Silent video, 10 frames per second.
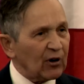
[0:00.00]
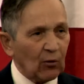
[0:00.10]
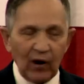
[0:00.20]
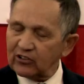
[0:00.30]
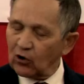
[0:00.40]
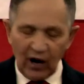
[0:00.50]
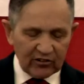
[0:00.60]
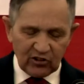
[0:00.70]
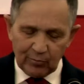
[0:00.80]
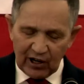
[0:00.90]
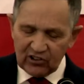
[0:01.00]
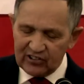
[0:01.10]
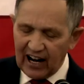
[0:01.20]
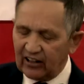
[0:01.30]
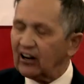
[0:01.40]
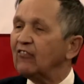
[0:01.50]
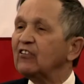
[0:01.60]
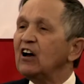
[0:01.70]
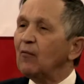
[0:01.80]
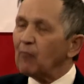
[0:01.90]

in the right direction, but it's not enough.